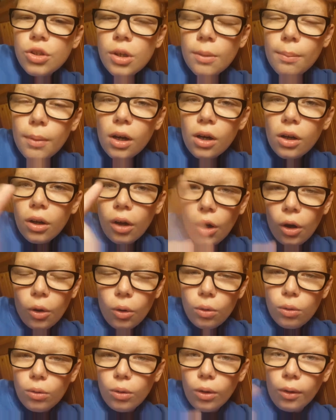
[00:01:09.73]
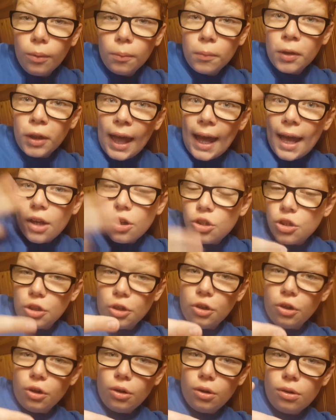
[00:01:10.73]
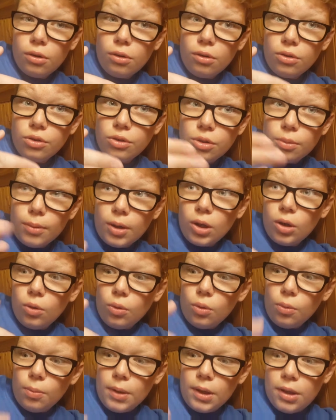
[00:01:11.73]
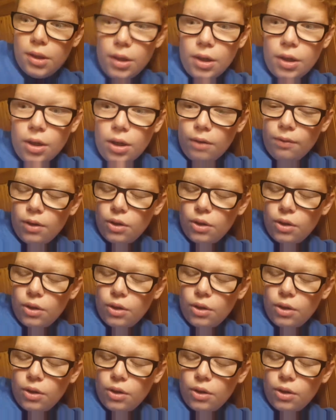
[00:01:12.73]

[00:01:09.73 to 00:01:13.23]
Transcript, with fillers: tomorrow, or last year, tomorrow will be the year